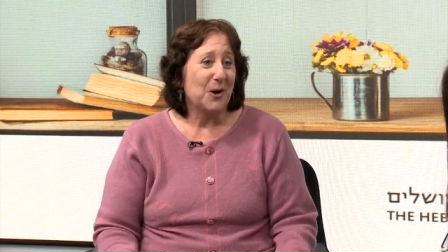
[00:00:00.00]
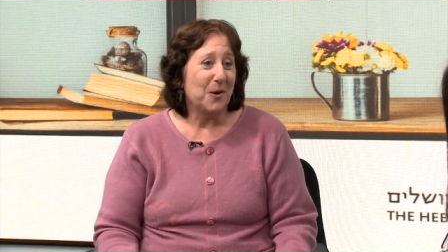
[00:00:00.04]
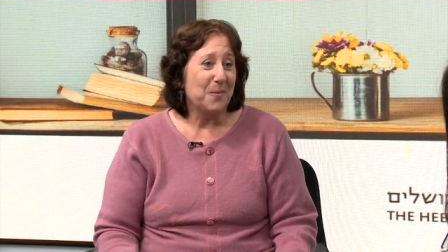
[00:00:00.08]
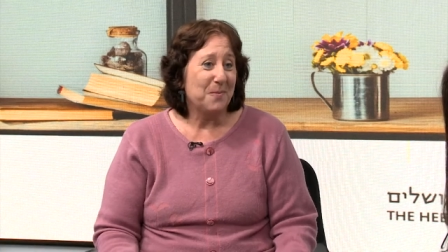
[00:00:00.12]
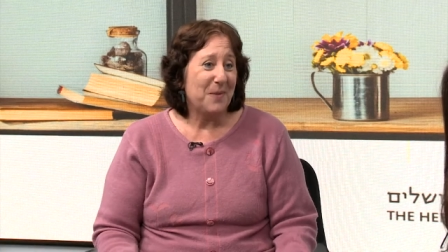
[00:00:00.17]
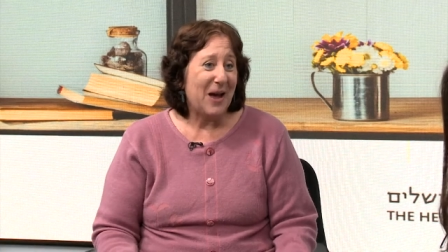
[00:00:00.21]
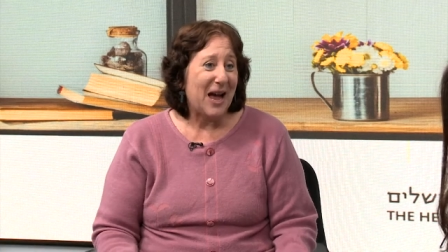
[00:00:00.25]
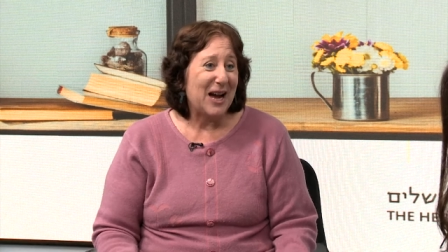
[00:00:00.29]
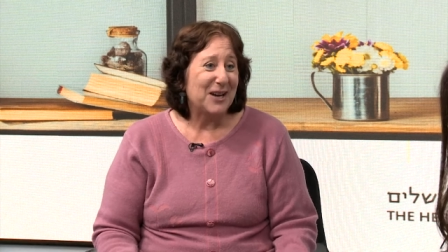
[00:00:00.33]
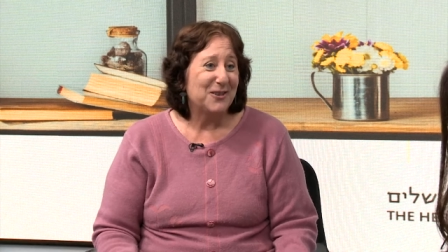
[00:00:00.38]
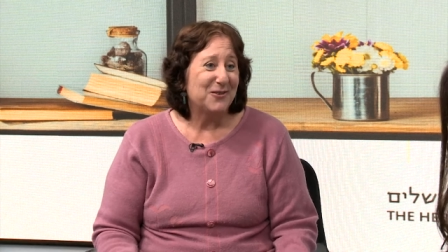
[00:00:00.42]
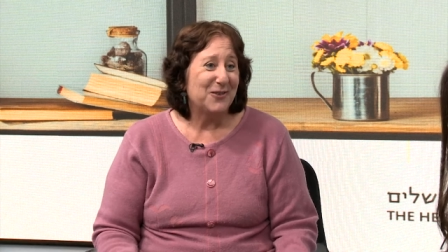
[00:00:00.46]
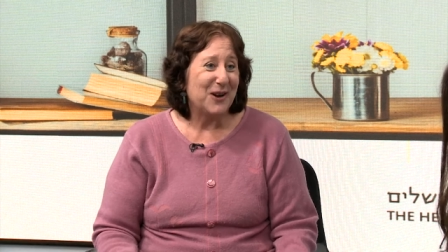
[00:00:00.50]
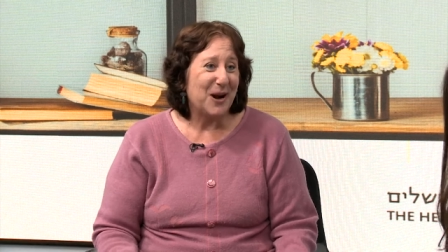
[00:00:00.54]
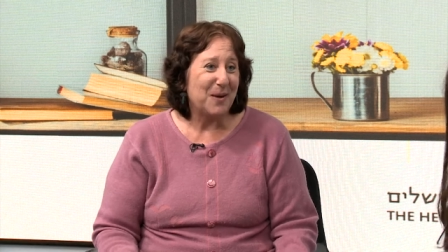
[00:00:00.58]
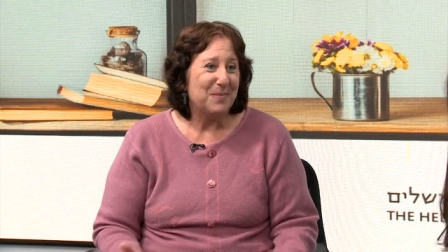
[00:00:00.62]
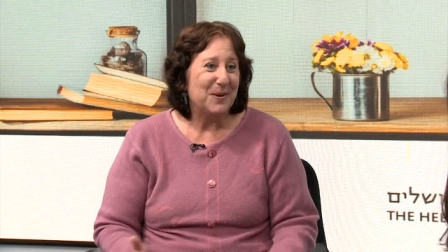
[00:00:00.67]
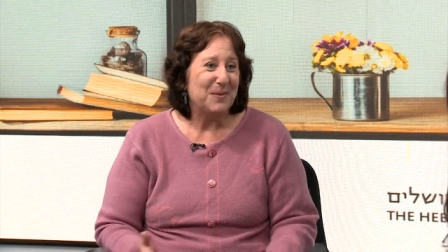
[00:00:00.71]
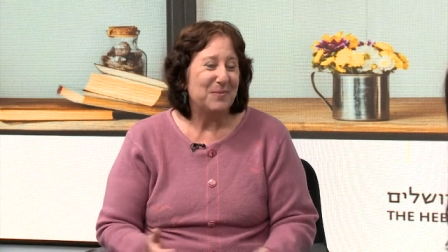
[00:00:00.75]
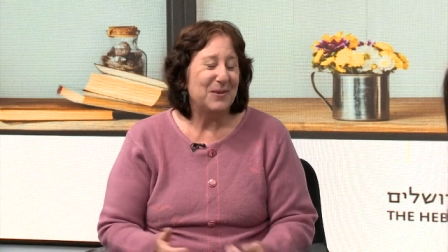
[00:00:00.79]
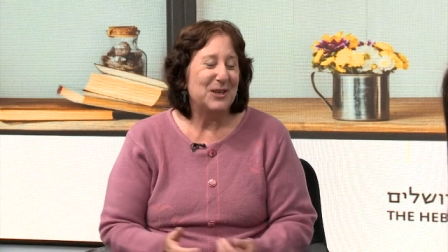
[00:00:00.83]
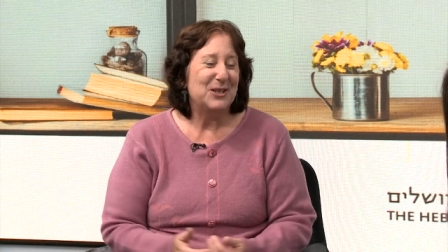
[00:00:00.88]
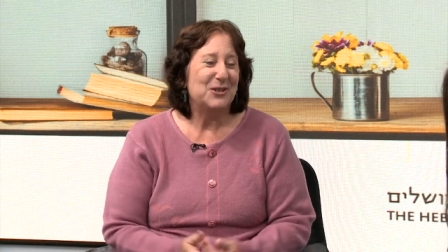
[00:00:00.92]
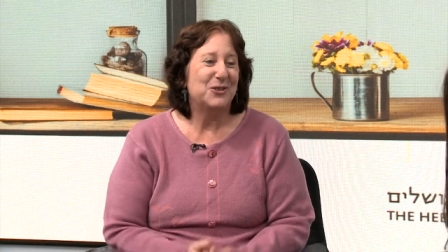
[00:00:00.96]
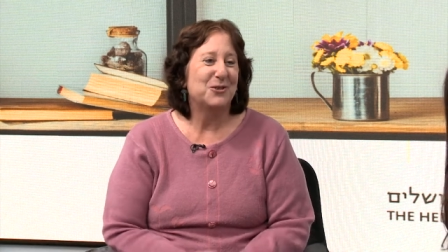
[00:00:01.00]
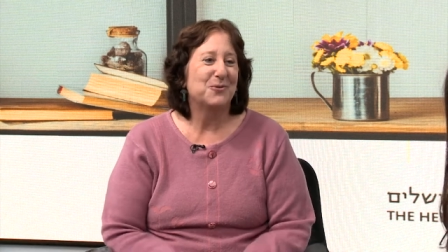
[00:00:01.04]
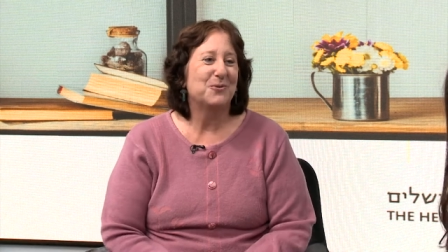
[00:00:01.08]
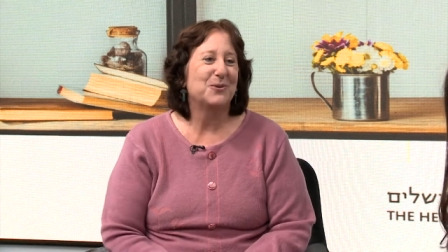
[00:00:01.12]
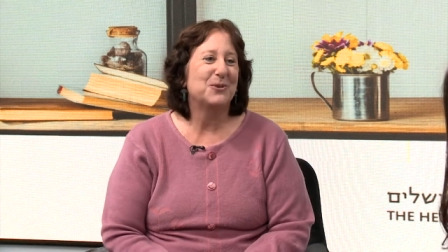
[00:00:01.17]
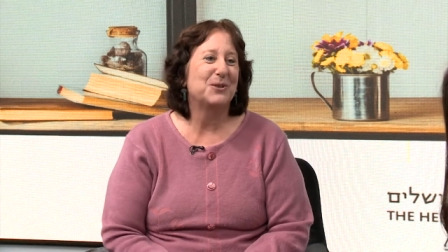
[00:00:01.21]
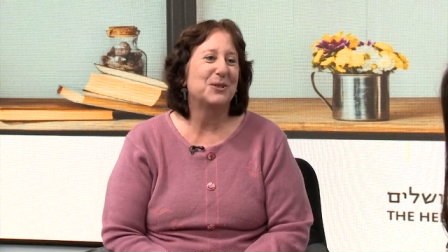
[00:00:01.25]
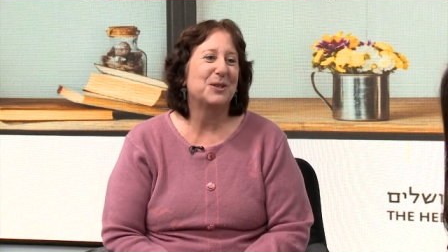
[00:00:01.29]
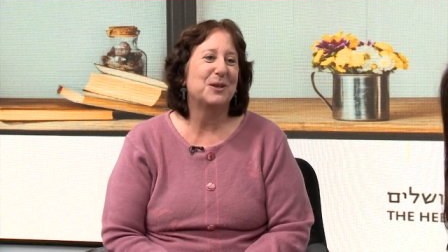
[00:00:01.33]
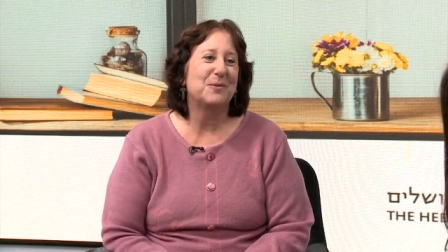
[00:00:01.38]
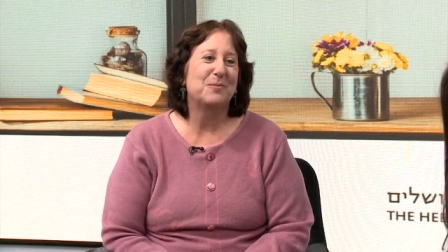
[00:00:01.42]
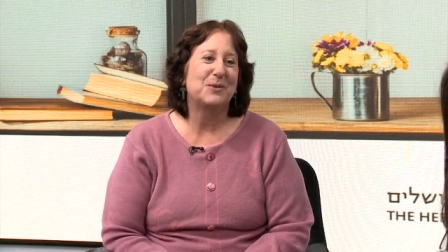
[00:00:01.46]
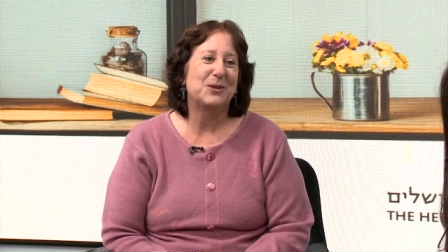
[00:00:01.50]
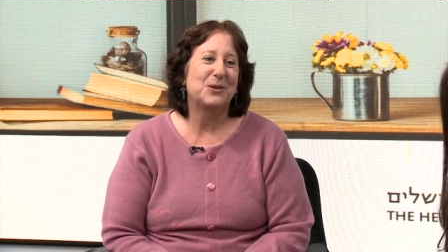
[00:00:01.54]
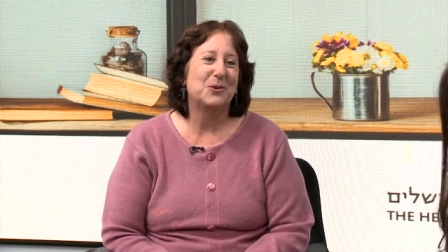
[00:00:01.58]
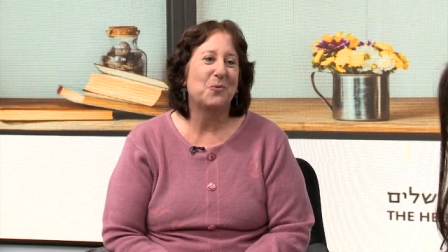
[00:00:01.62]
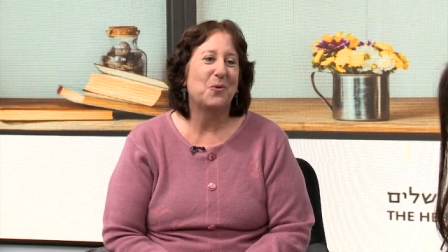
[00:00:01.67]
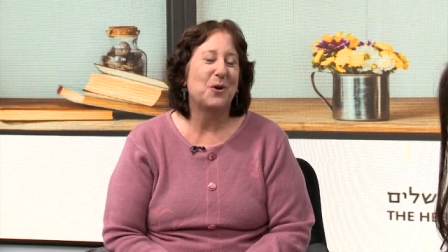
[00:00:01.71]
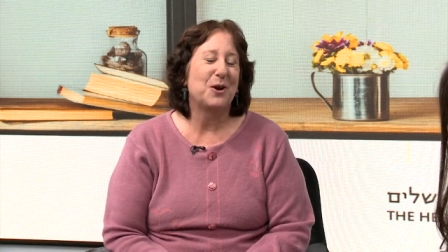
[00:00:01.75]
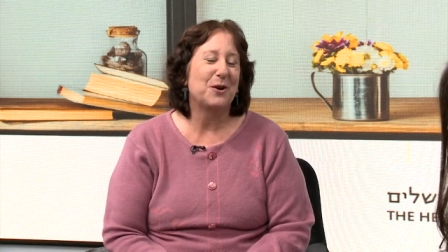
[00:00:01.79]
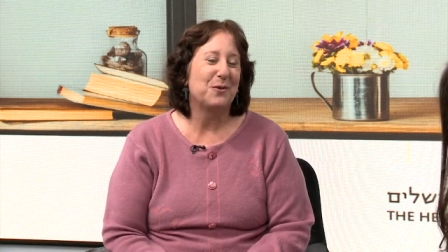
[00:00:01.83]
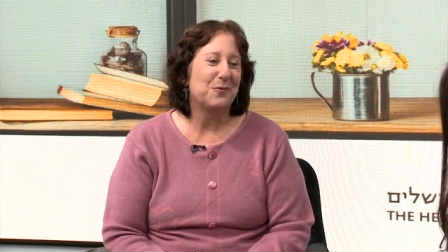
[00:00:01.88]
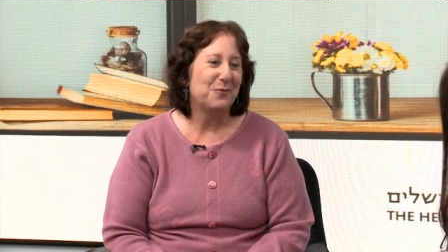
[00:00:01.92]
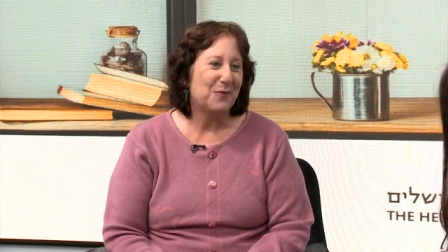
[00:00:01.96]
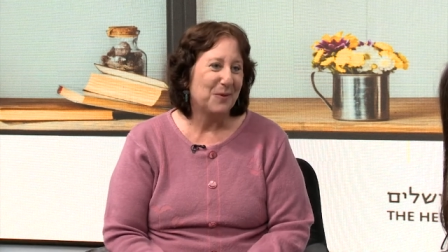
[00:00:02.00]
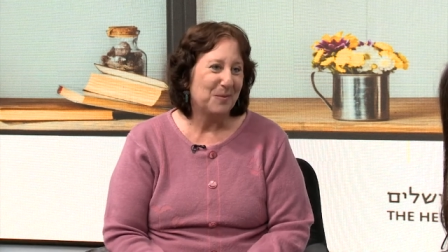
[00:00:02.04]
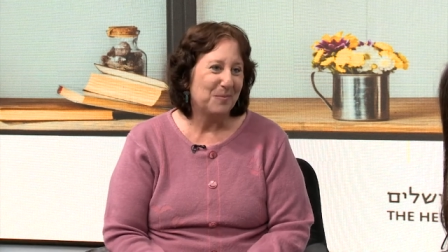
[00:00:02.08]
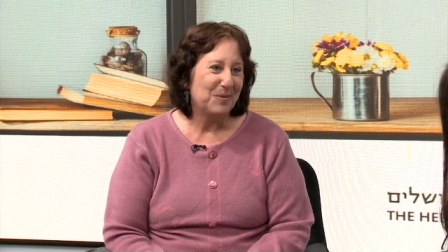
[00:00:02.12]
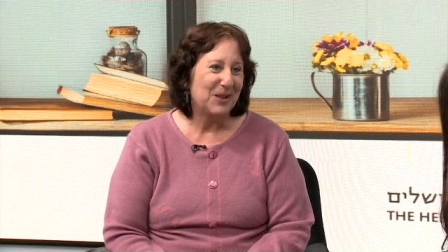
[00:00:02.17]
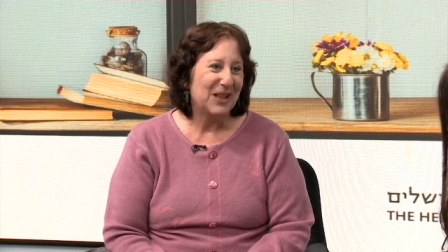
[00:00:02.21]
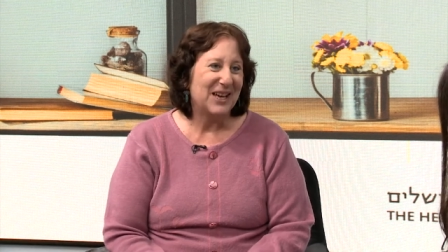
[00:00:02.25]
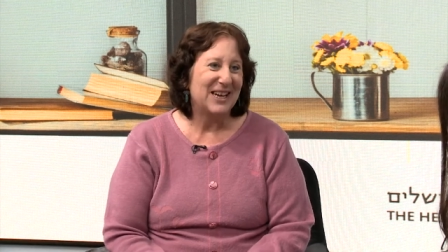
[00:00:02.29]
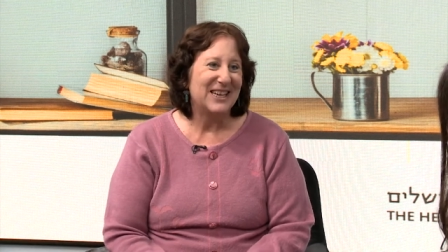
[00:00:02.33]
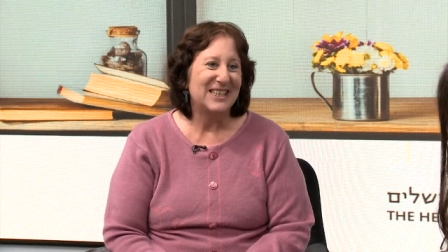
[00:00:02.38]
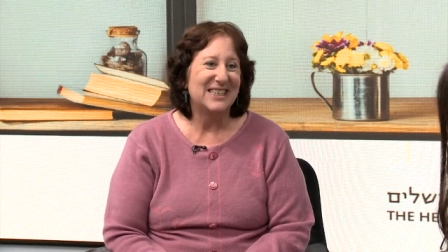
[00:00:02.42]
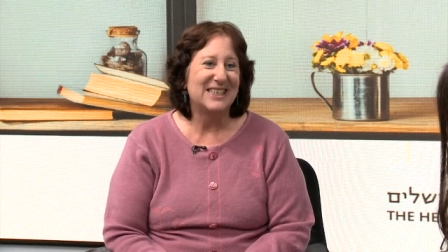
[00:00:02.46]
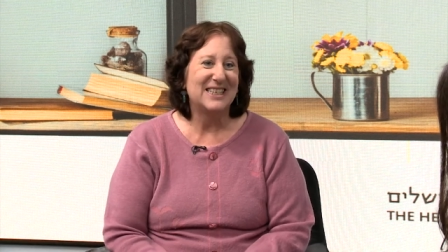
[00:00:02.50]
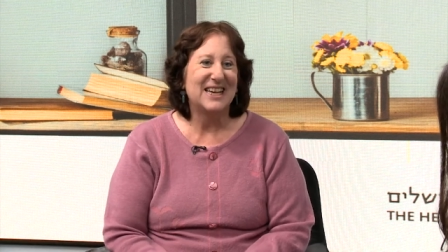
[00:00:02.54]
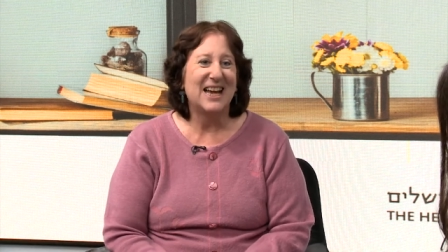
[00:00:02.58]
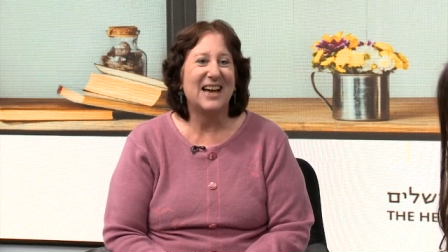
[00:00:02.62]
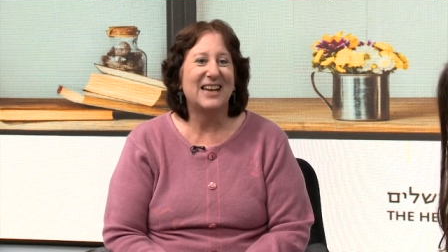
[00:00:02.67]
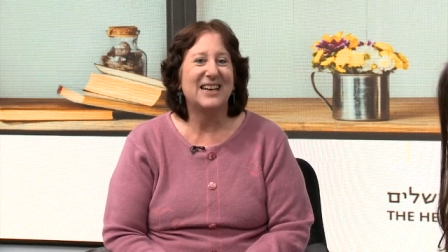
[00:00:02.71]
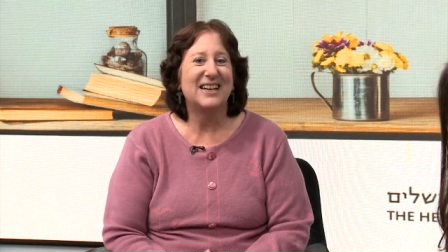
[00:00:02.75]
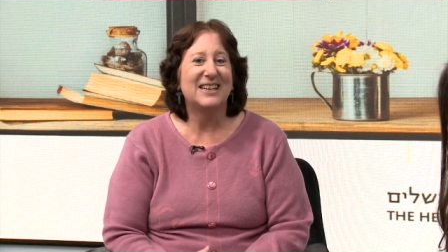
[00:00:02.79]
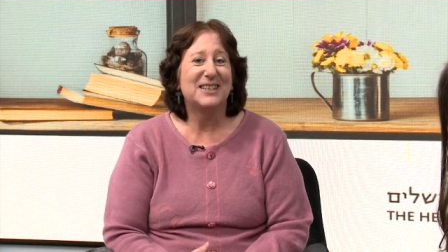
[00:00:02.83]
is our backdrop. I mean, Jerusalem is a wonderful place,